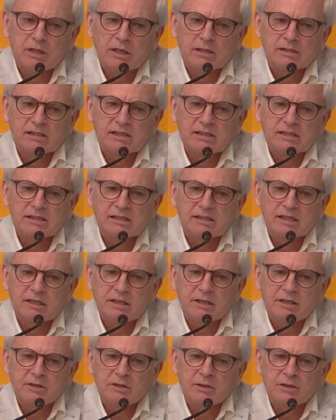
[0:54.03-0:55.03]
since the
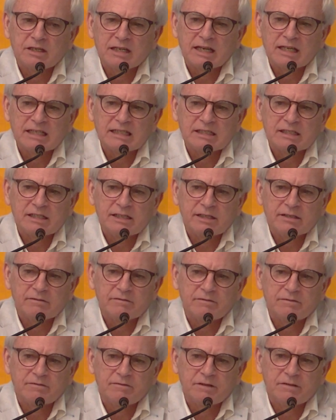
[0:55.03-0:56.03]
year
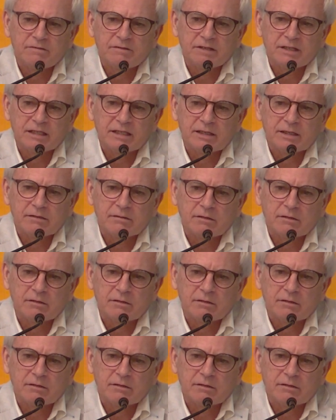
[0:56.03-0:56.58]
1950?